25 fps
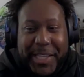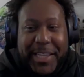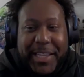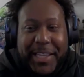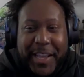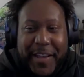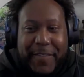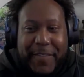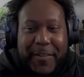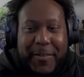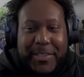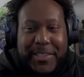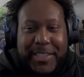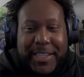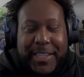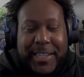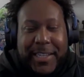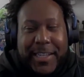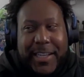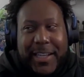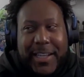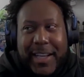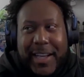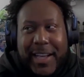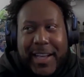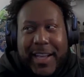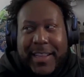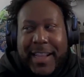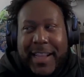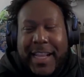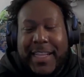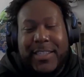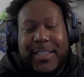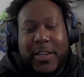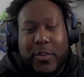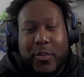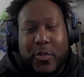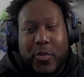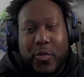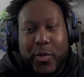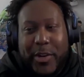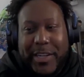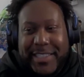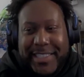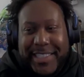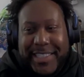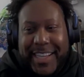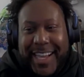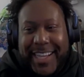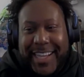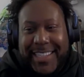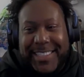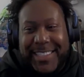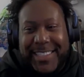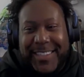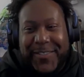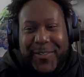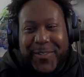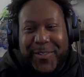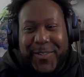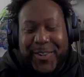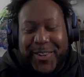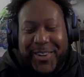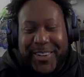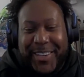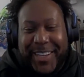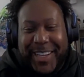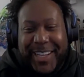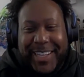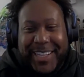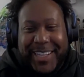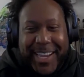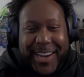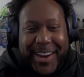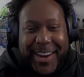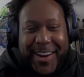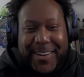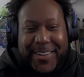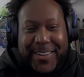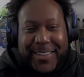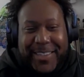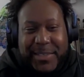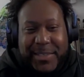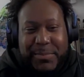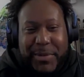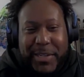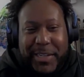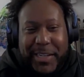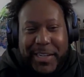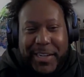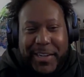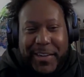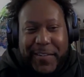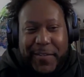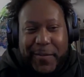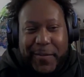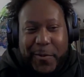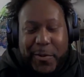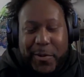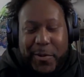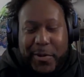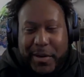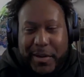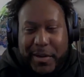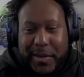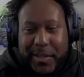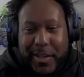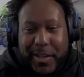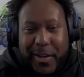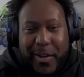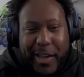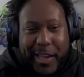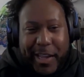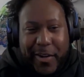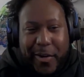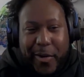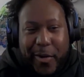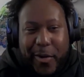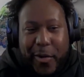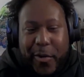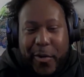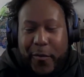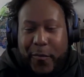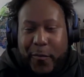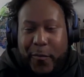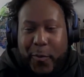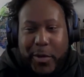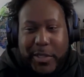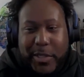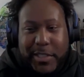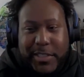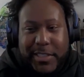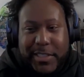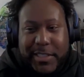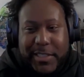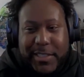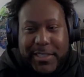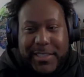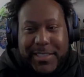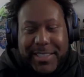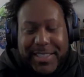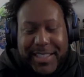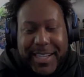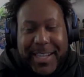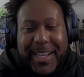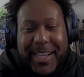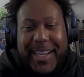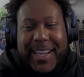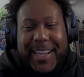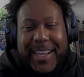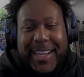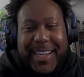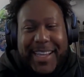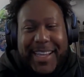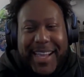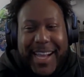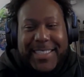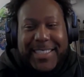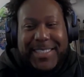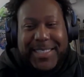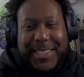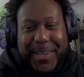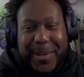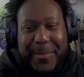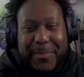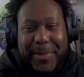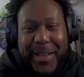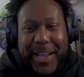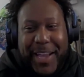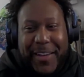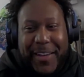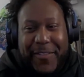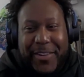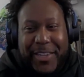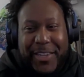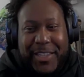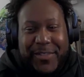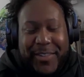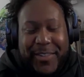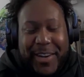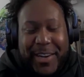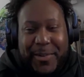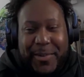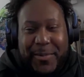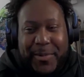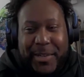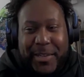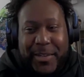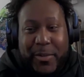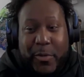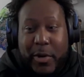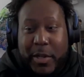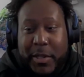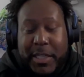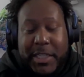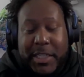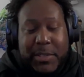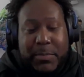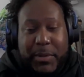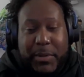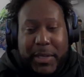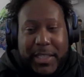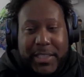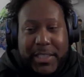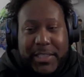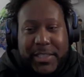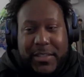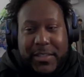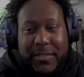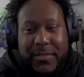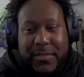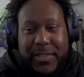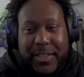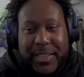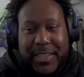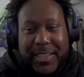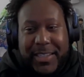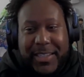left, I was like, that's a crazy exit for like a character that's been here for like all 4 seasons. He has to come back for this final one, or at least be in Gen V.